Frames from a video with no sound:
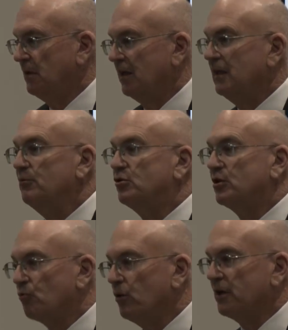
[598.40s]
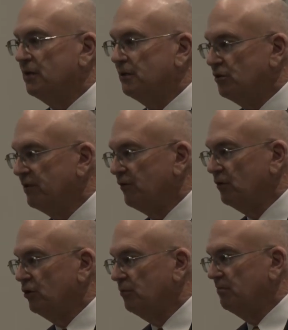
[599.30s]
and he was just working at the Jiffy
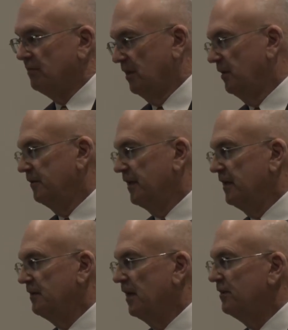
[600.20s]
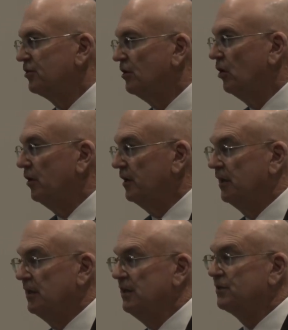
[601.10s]
Lube 180 days ago,
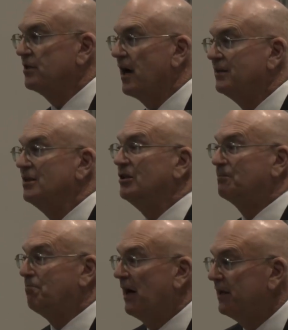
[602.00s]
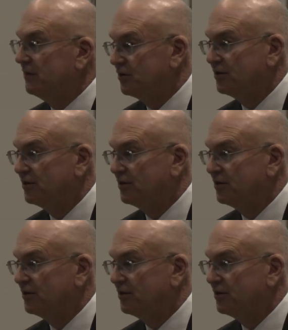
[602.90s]
and he decides he spotted